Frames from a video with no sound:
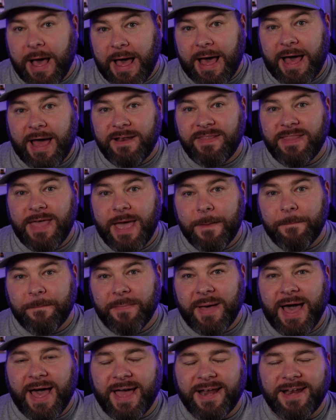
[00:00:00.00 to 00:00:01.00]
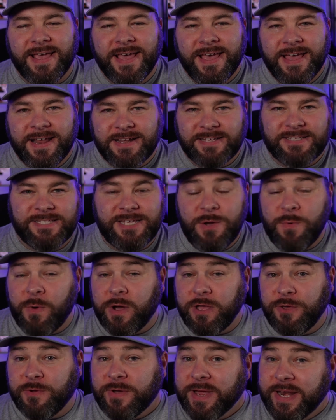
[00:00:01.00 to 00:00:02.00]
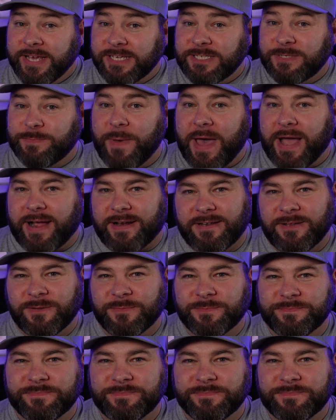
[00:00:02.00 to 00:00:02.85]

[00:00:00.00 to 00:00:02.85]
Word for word: on that bot to see what you can expect.